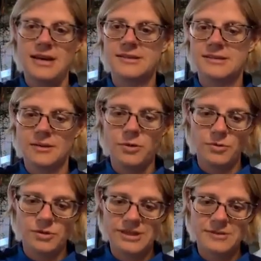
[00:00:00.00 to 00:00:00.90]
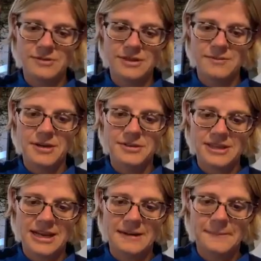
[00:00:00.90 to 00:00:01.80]
it's what was the
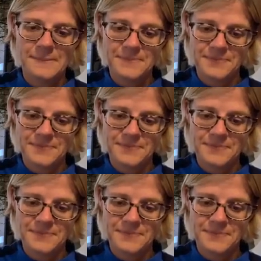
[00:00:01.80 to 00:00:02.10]
most again?